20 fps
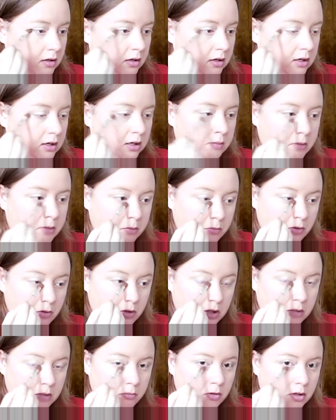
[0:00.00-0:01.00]
I'm
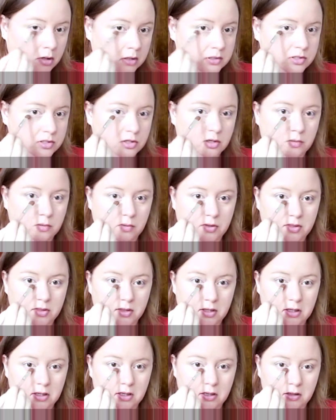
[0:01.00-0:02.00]
really more concerned with
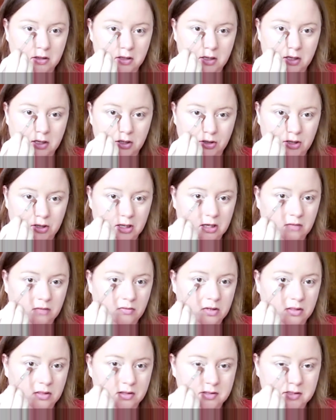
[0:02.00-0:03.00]
getting the color kind of
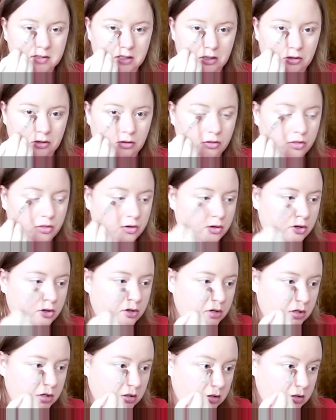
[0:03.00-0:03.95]
in this inner third,